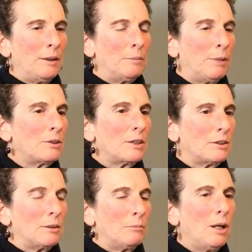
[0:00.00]
the bus
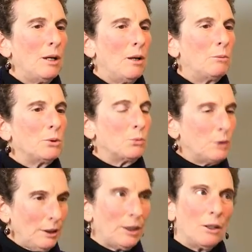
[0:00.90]
system was
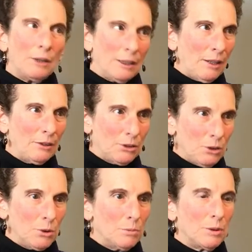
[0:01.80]
really going down the
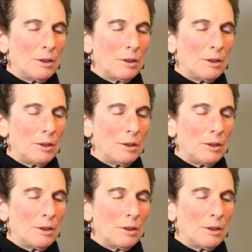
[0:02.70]
tubes.